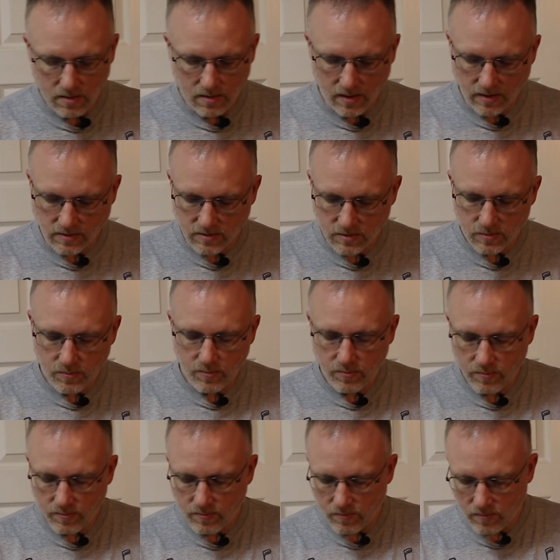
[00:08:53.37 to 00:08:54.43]
that's
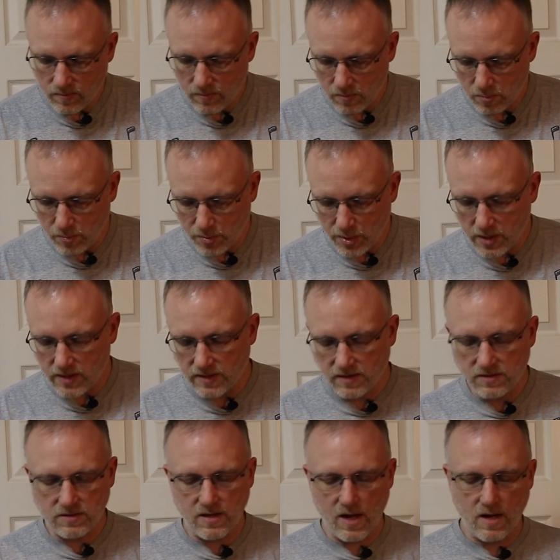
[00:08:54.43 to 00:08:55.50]
pretty
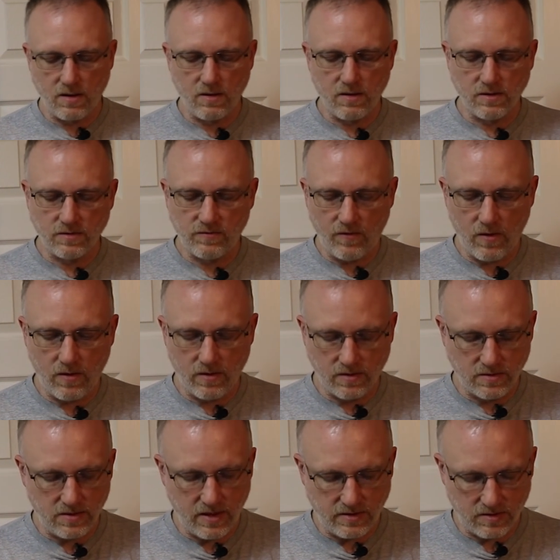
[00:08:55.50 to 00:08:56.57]
standard as far
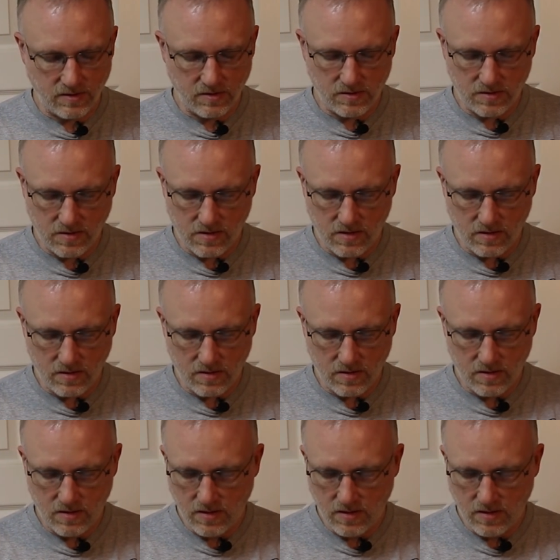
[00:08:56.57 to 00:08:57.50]
as that's concerned.